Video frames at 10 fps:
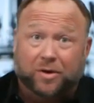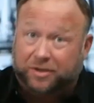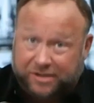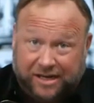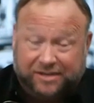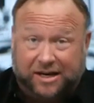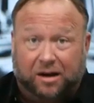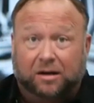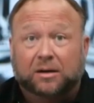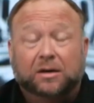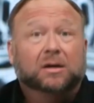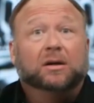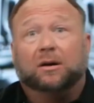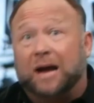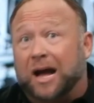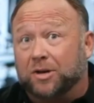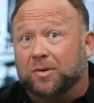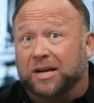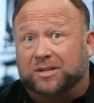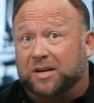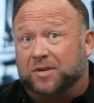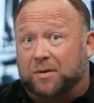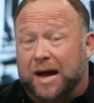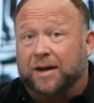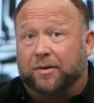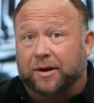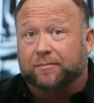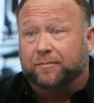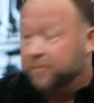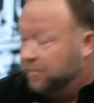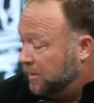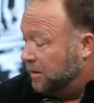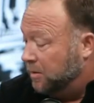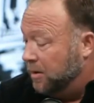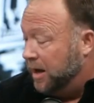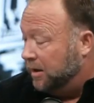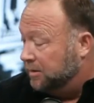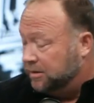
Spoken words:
your intel or how you get stuff so accurate. Well,